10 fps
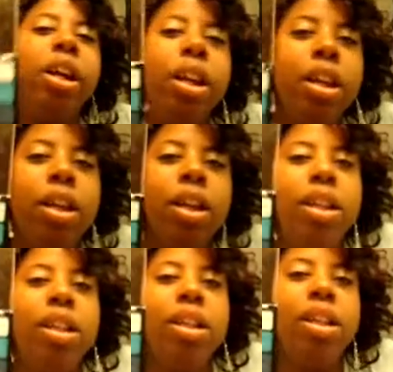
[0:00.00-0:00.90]
here
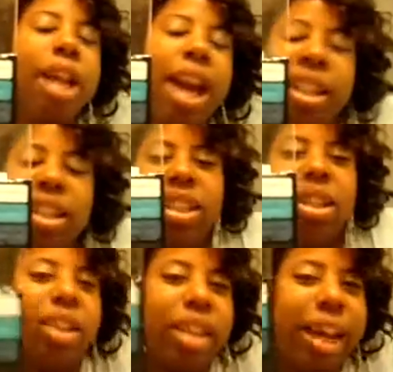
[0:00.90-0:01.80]
has,
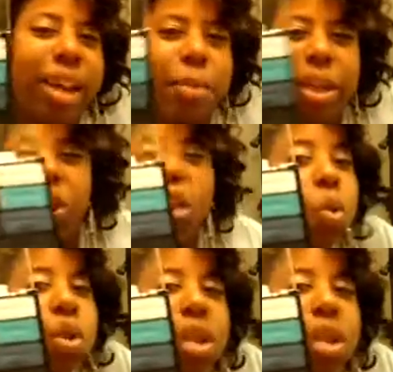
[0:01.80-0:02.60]
like, me